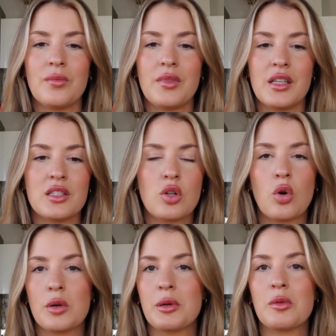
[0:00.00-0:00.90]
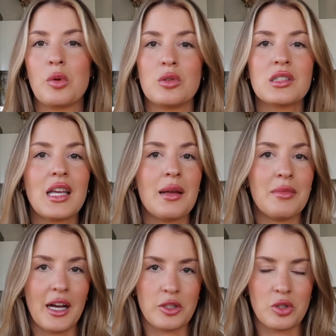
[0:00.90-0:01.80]
these corporate roles came
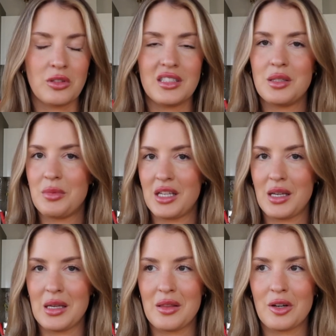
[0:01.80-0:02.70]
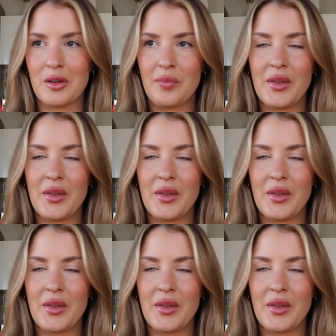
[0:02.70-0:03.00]
naturally to me either.